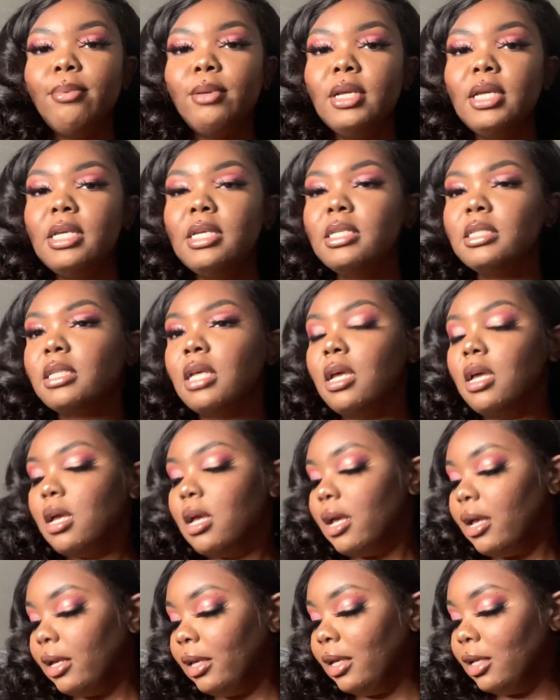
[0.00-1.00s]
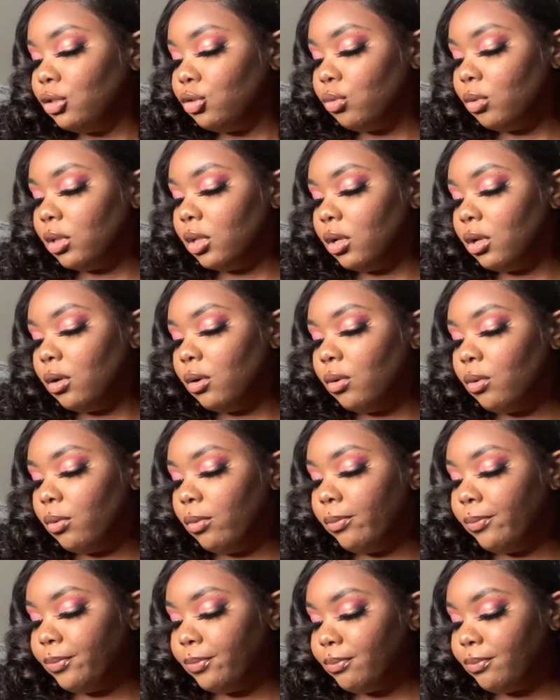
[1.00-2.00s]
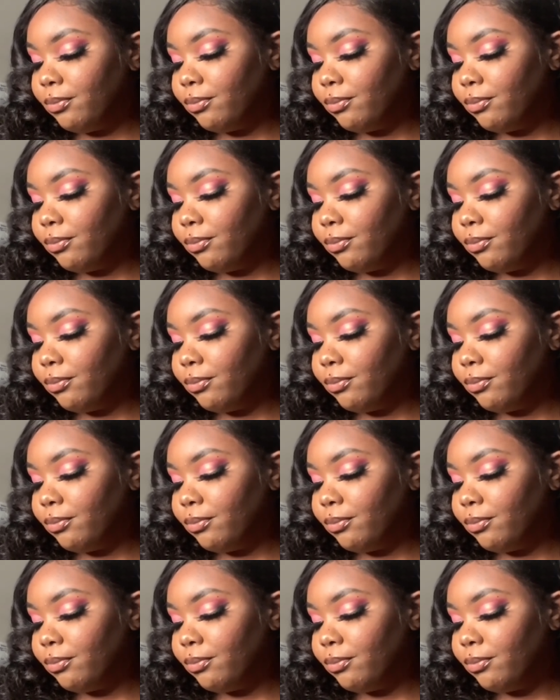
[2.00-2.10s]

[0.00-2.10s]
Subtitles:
Please get you a little...